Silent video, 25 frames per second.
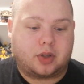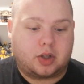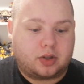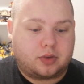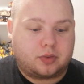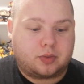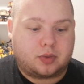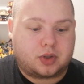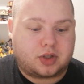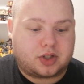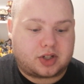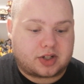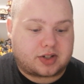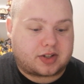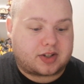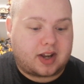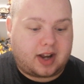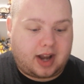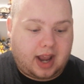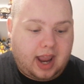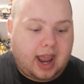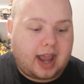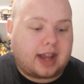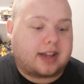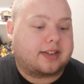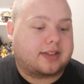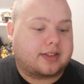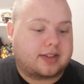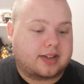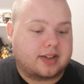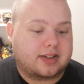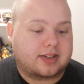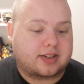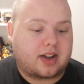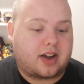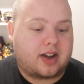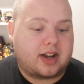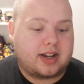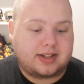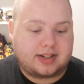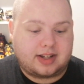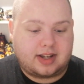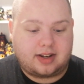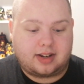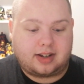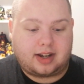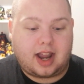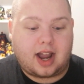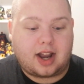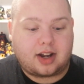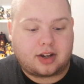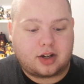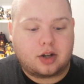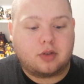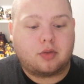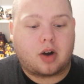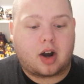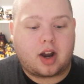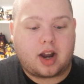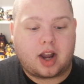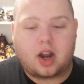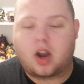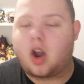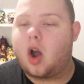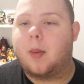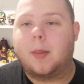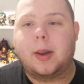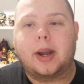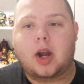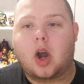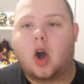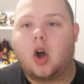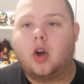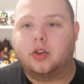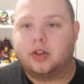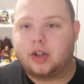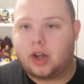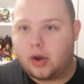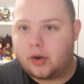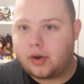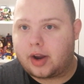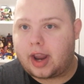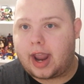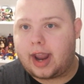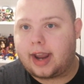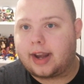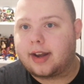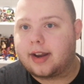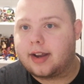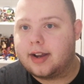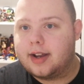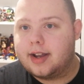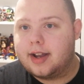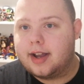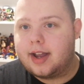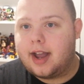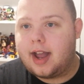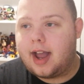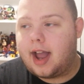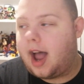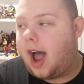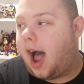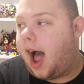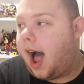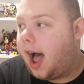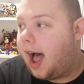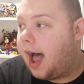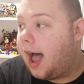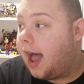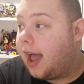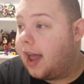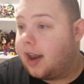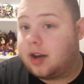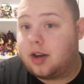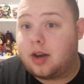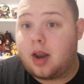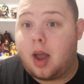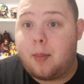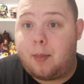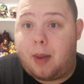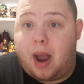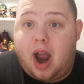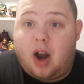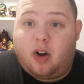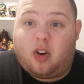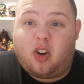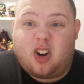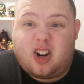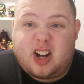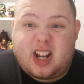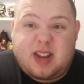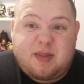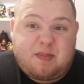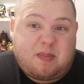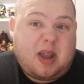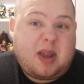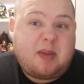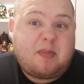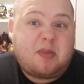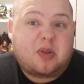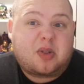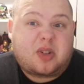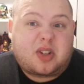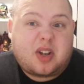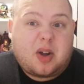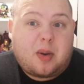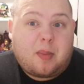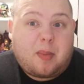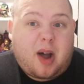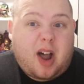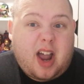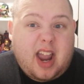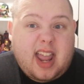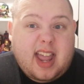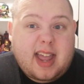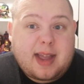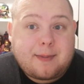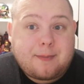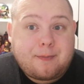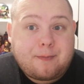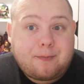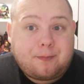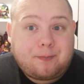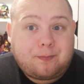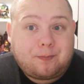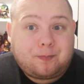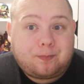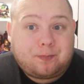It was just an exercise in, can you write a comic on cocaine? And apparently people still buy it.